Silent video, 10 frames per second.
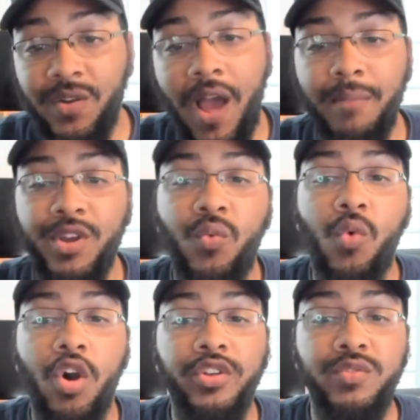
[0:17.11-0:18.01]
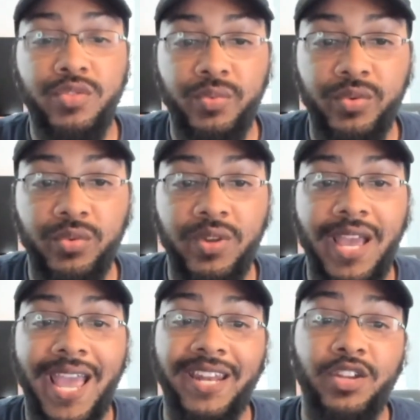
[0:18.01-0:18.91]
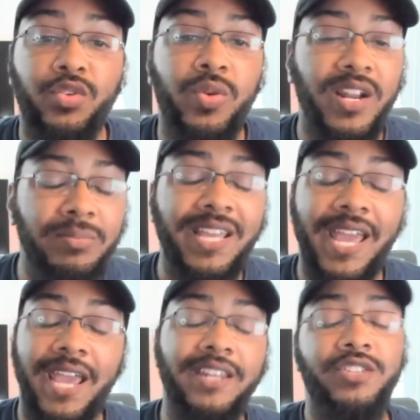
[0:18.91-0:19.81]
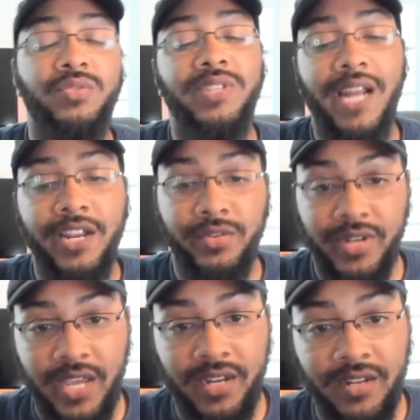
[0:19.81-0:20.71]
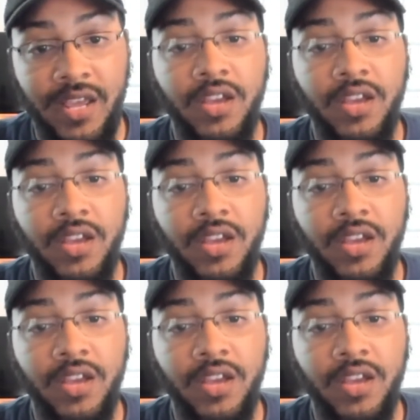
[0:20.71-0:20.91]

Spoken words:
I'm going to walk you through an incredibly handy tool that I created